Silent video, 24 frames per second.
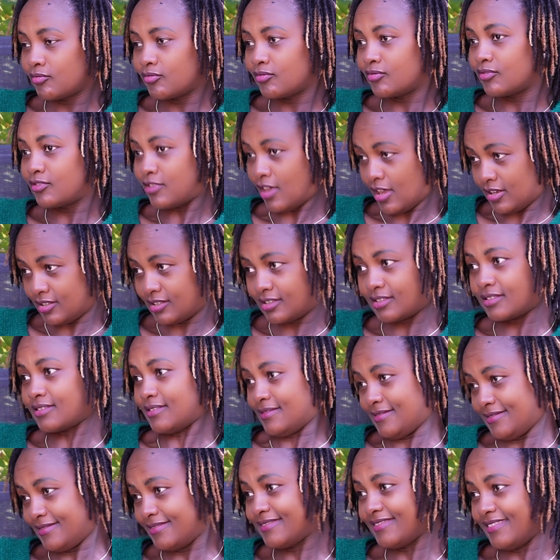Yes.
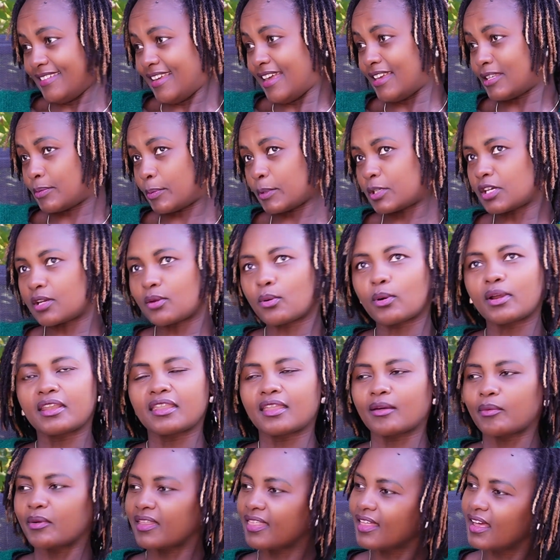Especially when
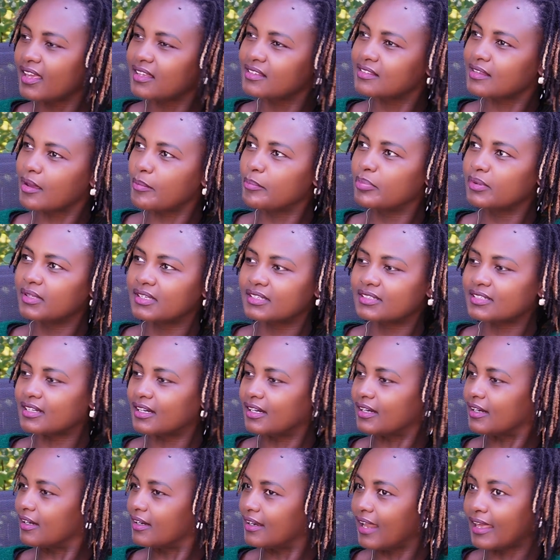the weather is a bit
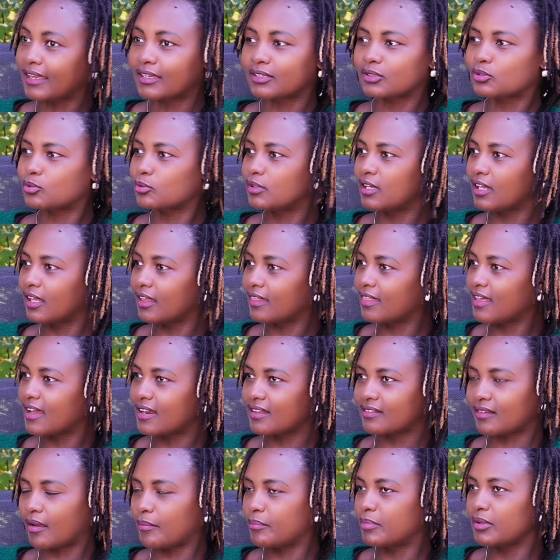uh, like today there
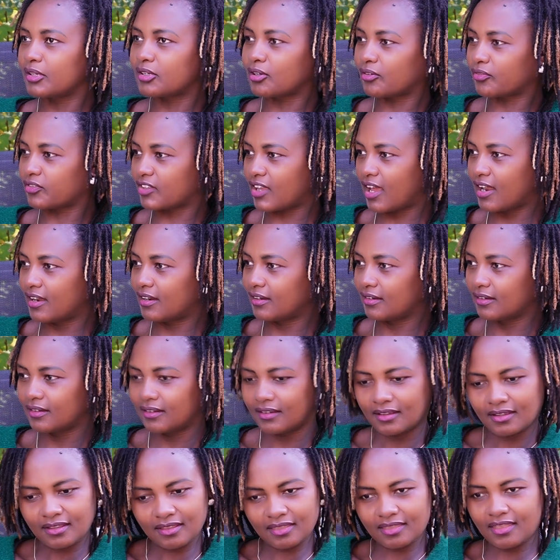is a bit of sun,
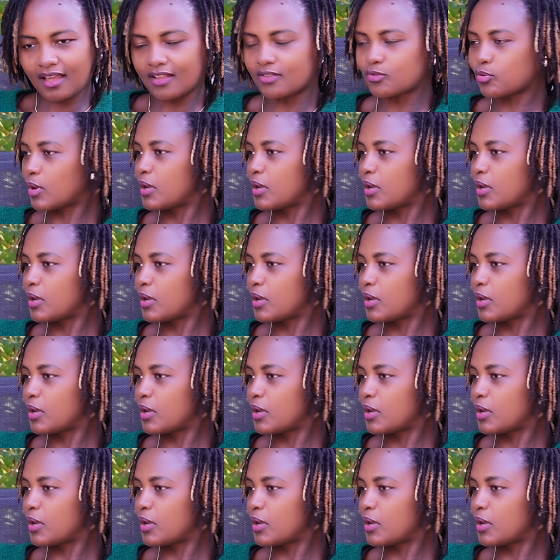that's